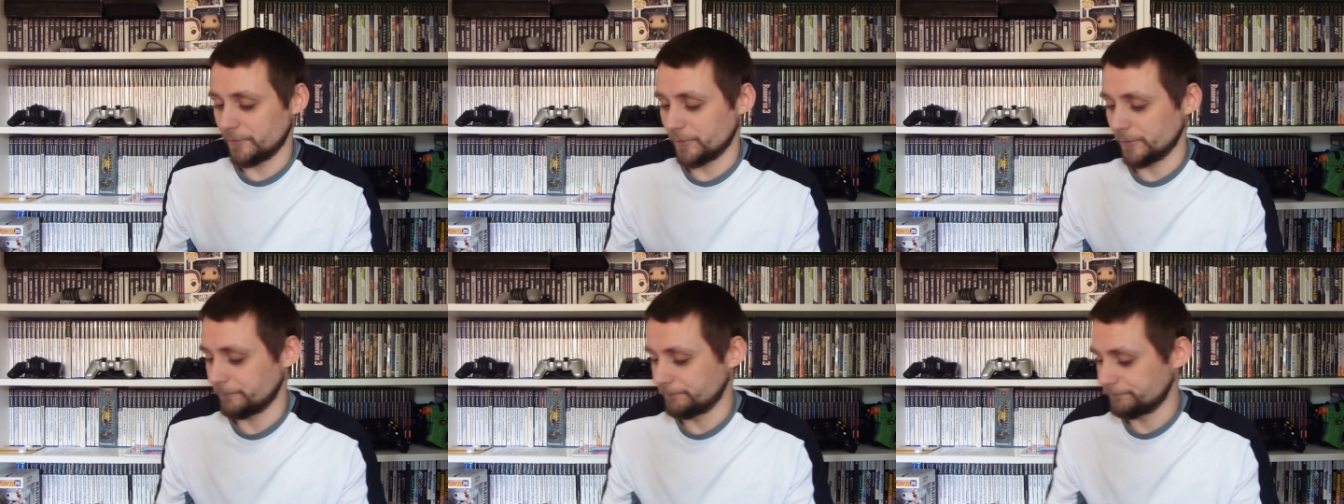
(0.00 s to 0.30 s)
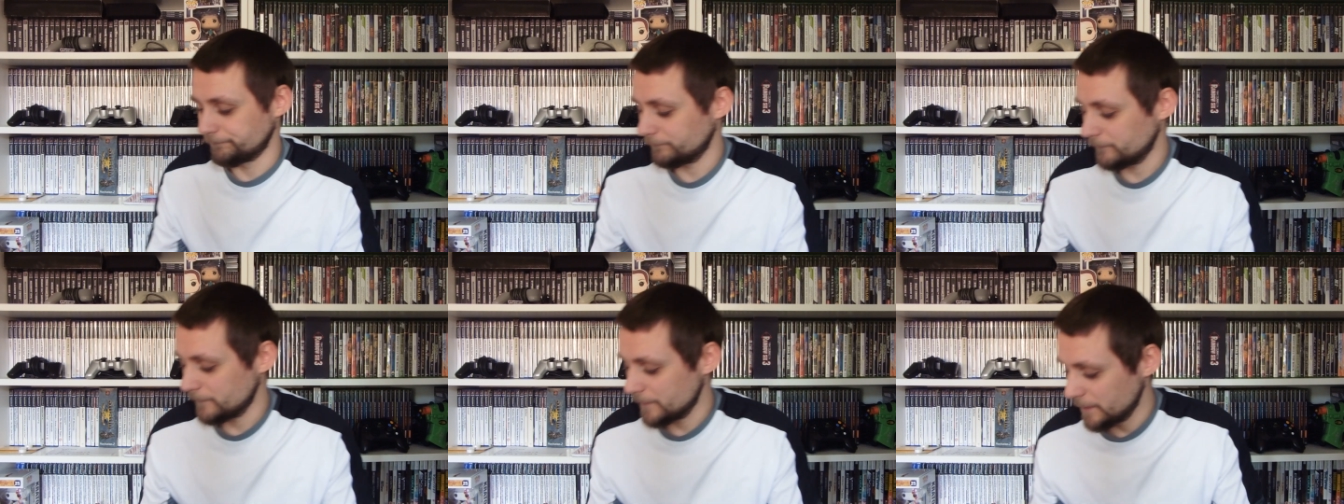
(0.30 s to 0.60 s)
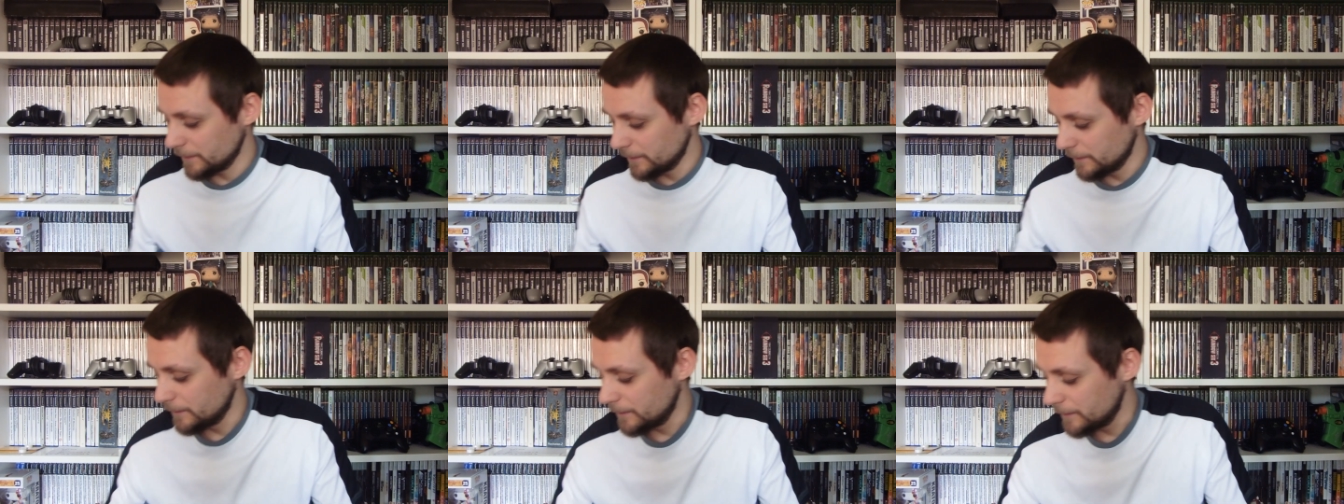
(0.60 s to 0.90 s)
you do?
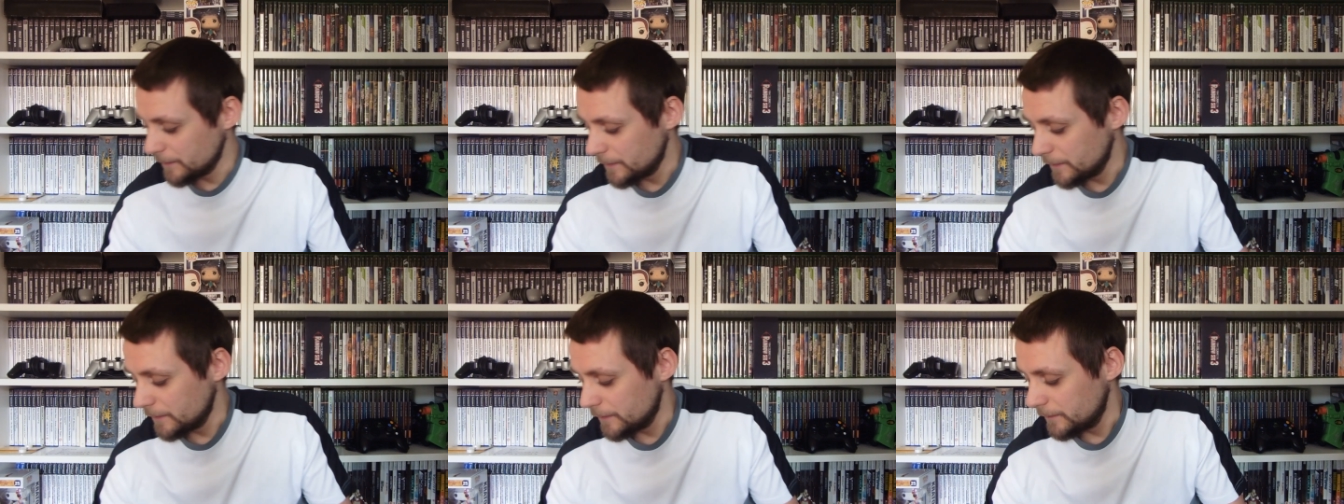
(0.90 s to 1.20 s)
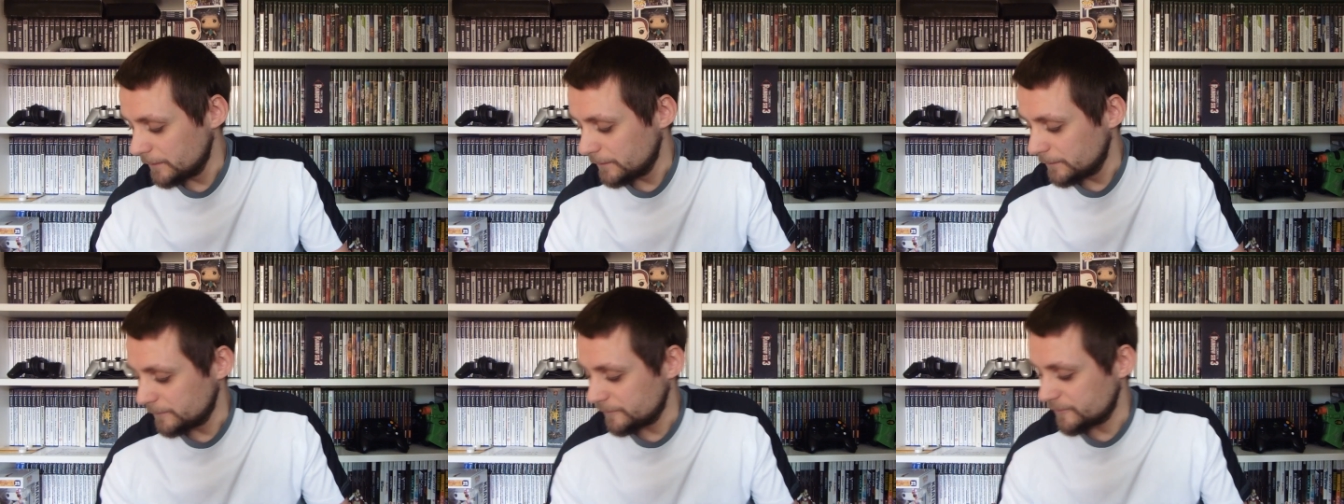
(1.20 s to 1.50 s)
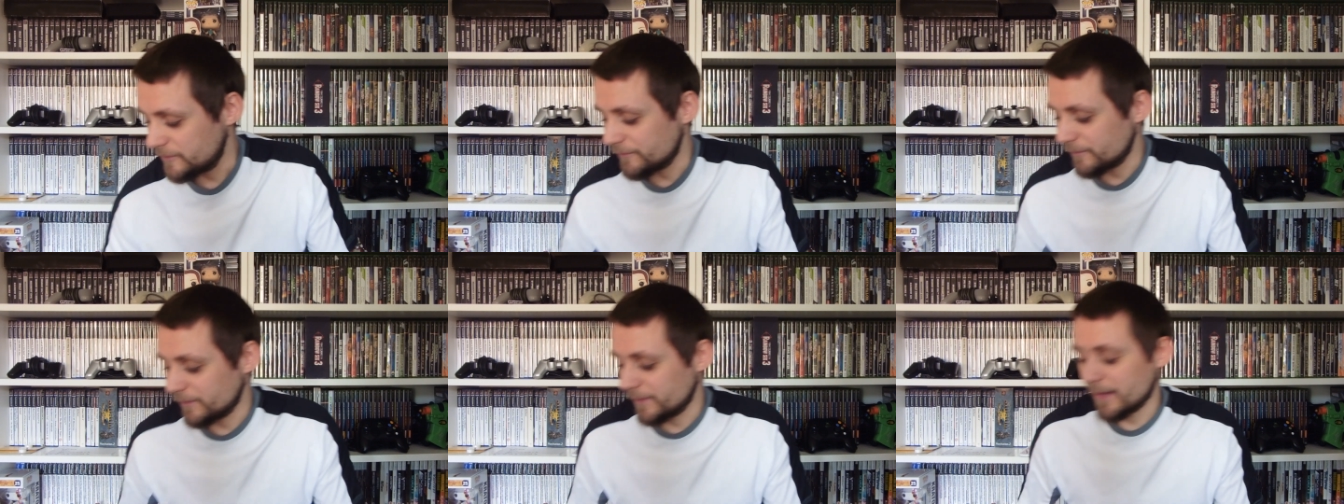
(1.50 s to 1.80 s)

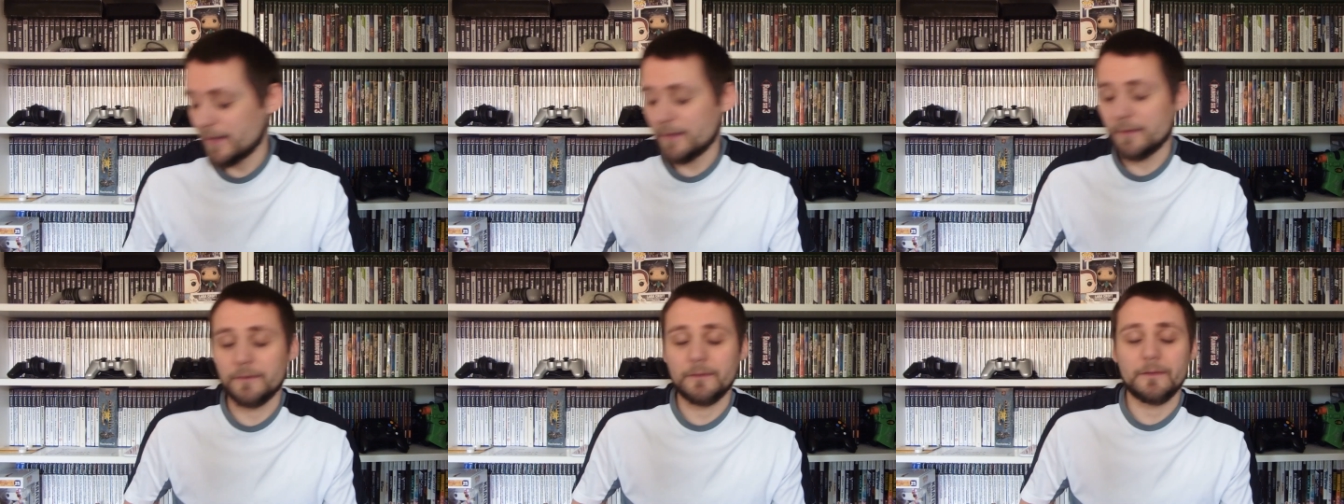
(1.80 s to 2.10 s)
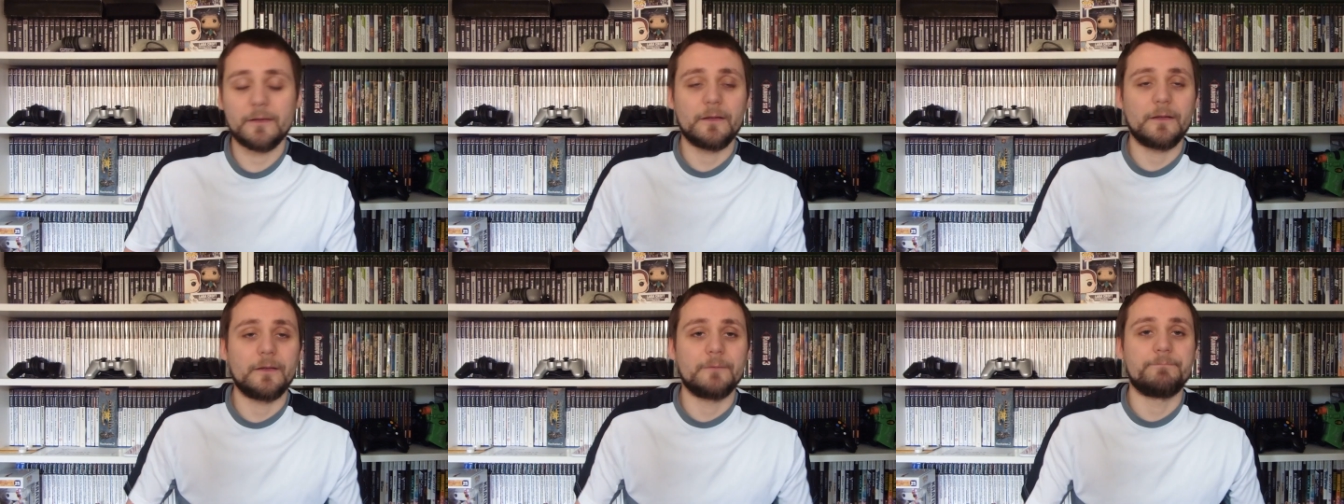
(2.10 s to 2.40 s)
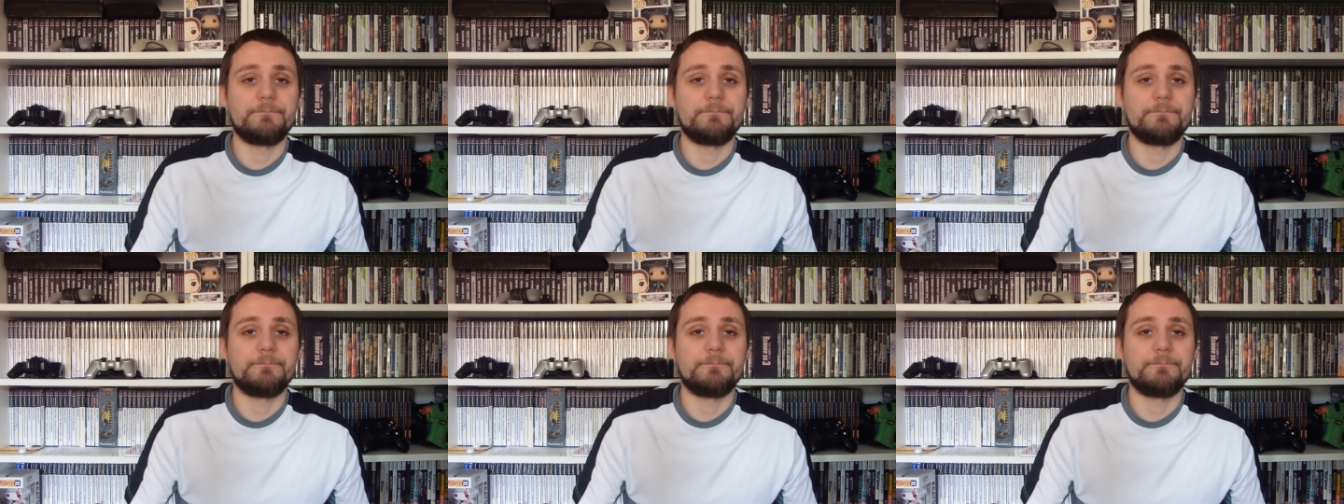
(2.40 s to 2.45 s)
see if I can get a,